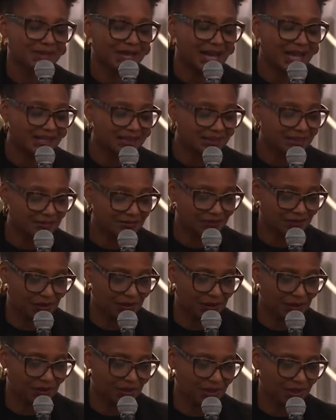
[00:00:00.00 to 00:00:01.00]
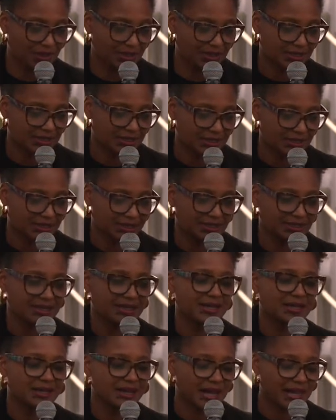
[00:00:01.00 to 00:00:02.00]
"I love you.
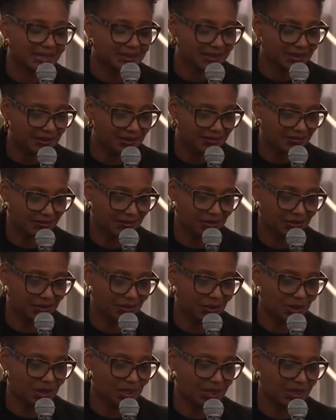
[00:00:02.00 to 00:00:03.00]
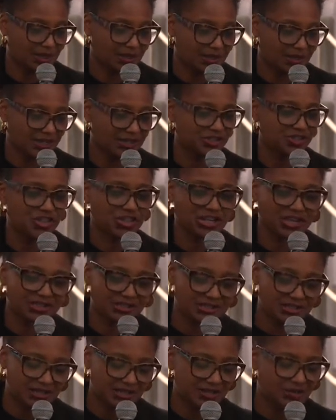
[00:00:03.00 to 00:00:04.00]
I love you," as she
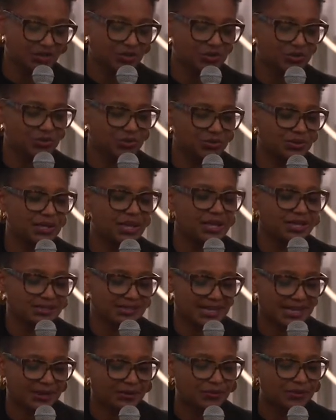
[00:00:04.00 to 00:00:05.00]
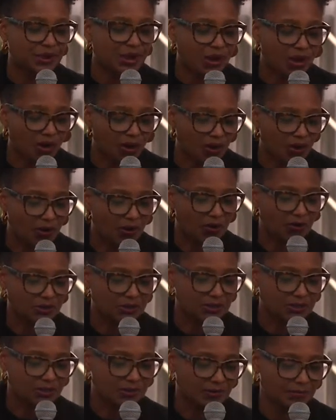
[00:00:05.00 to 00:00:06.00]
continued down the
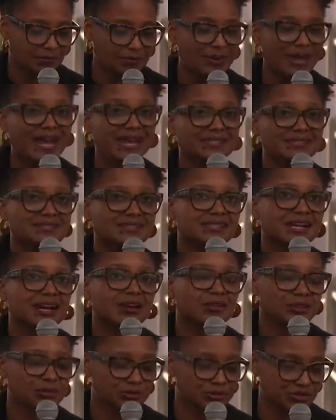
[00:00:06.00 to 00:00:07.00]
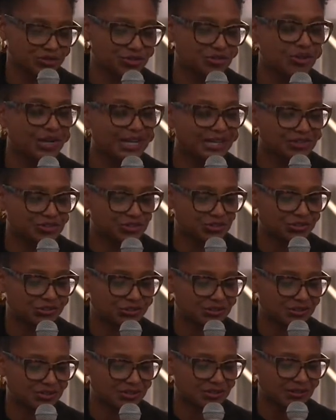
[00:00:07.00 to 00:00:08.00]
hall, past other
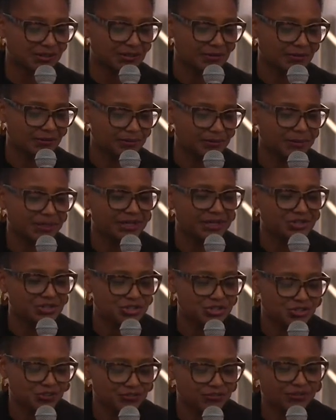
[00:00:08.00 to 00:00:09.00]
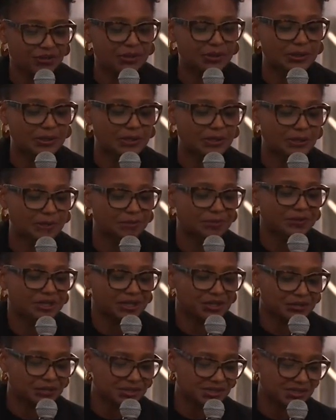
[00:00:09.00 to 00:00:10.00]
strangers, each feeling
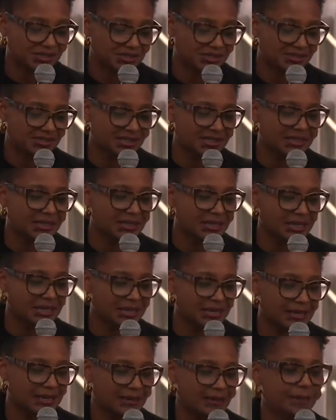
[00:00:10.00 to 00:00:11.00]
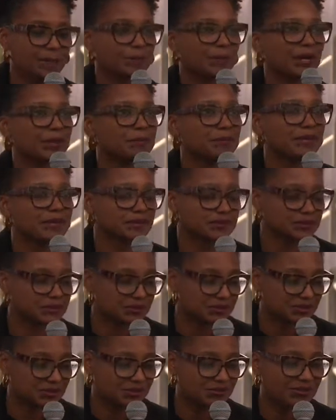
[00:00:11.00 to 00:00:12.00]
pierced suddenly by
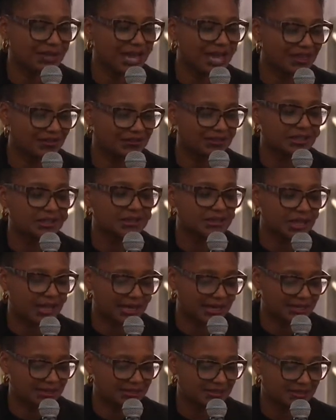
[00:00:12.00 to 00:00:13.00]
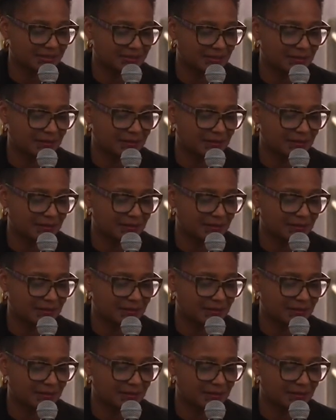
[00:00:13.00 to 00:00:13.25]
pillars of heavy light.